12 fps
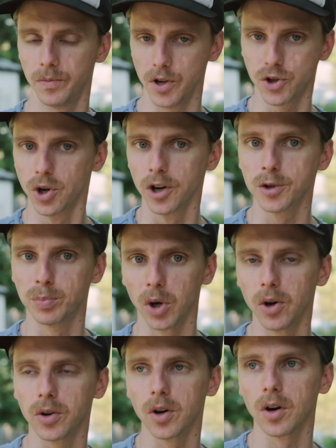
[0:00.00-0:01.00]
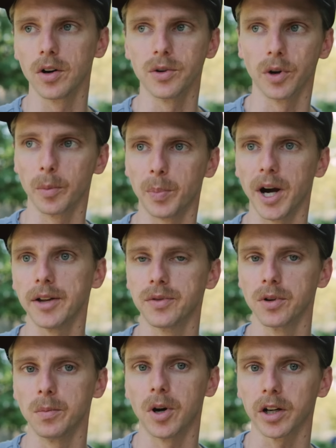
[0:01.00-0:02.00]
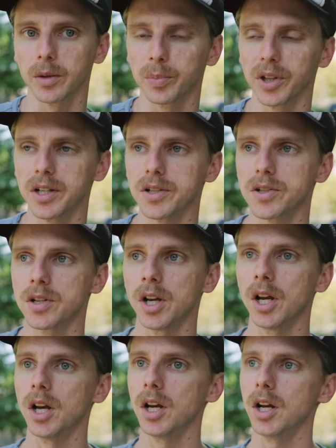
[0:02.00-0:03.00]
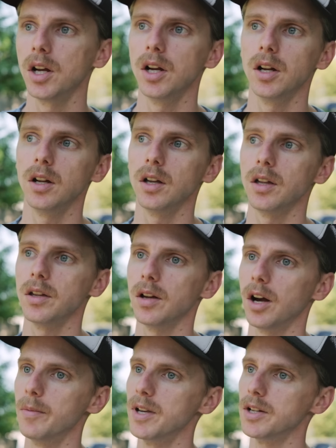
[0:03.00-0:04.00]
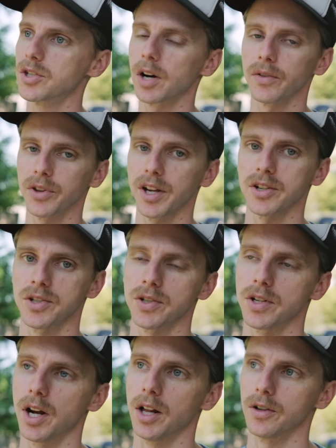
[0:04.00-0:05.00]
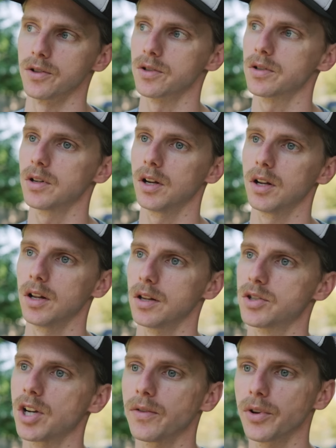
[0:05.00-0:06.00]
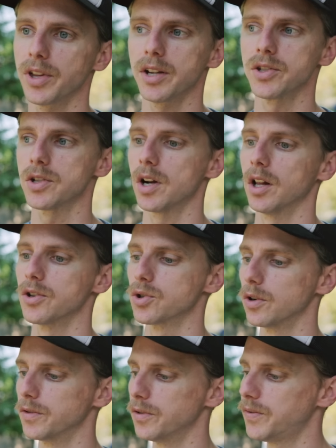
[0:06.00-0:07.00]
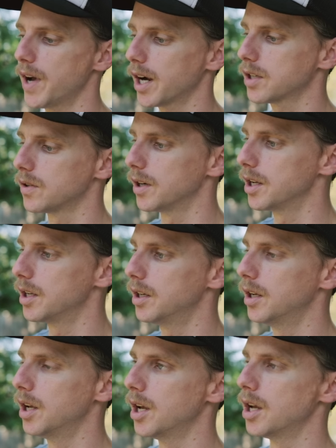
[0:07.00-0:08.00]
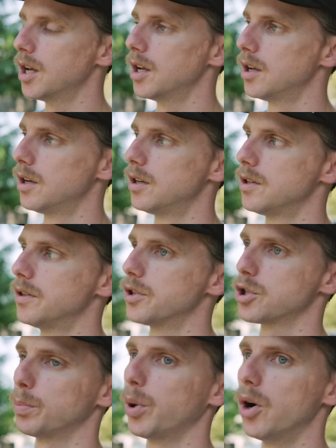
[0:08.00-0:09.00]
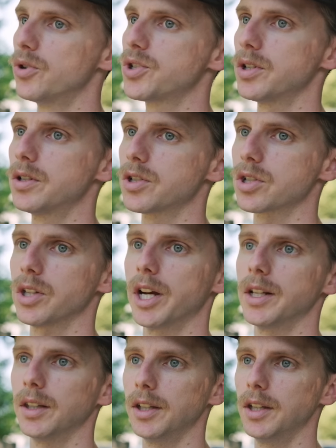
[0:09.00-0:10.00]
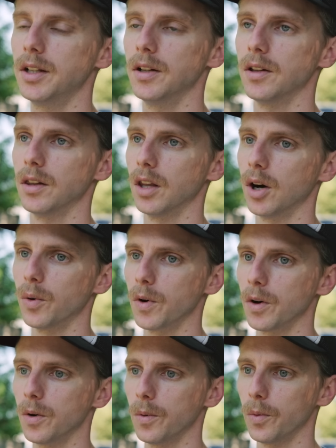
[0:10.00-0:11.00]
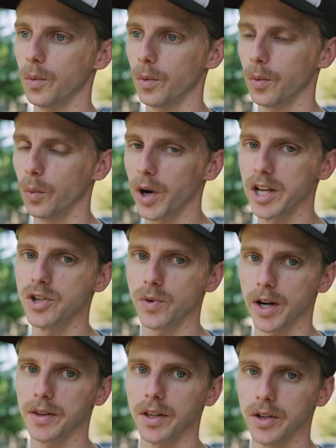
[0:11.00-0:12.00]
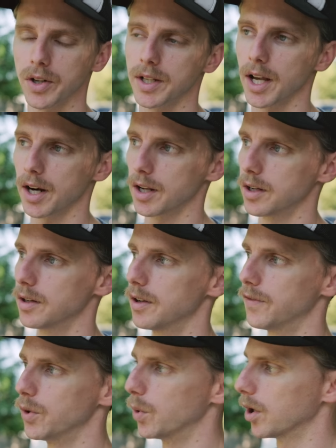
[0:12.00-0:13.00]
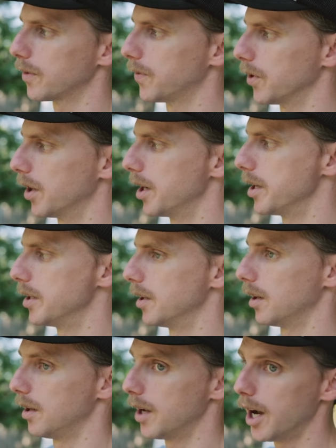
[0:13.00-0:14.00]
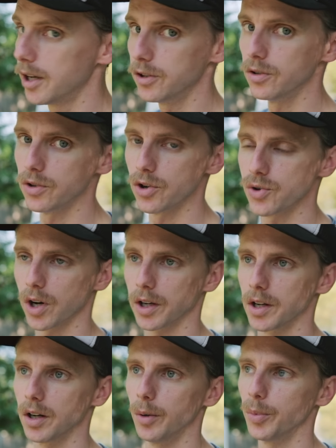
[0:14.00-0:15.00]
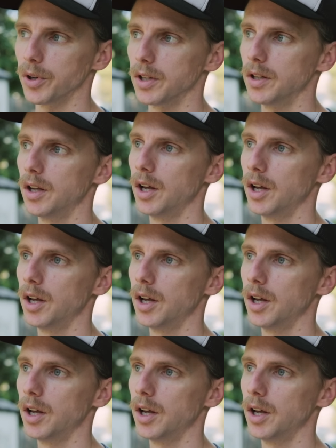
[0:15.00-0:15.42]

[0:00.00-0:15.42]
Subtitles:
insurance broker, you want to buy it through the marketplace, several thousands of dollars. Several thousands of dollars. So if you factor in the supposed slightly lower wage rate that you're getting, if you work for a non-union trucking company